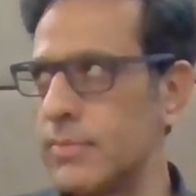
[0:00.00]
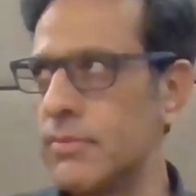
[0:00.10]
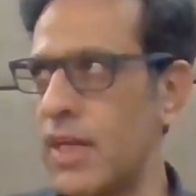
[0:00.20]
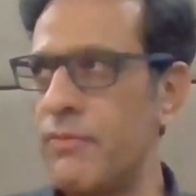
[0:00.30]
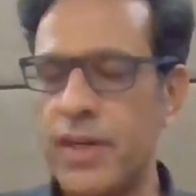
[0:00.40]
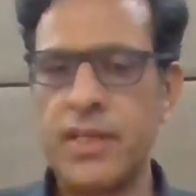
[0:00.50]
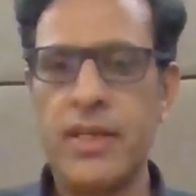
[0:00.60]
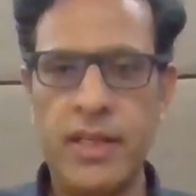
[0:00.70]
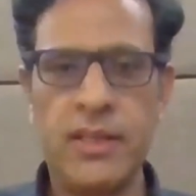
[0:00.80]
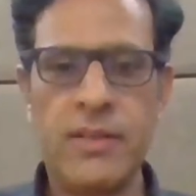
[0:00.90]

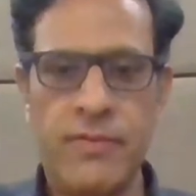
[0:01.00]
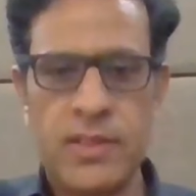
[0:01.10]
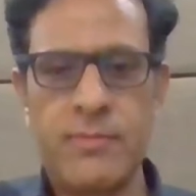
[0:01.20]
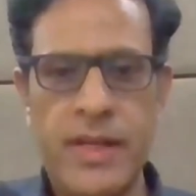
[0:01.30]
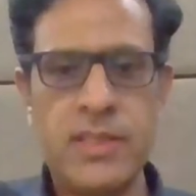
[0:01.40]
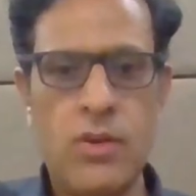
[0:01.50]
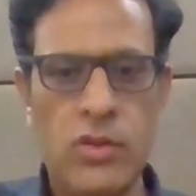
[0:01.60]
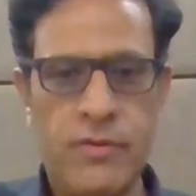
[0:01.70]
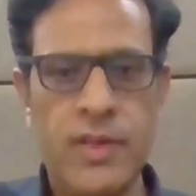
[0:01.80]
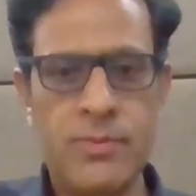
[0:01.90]
comforted in the first place on
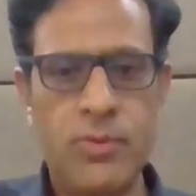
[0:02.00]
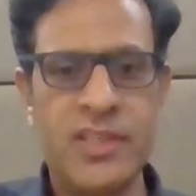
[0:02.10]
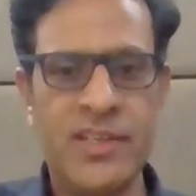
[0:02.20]
the first project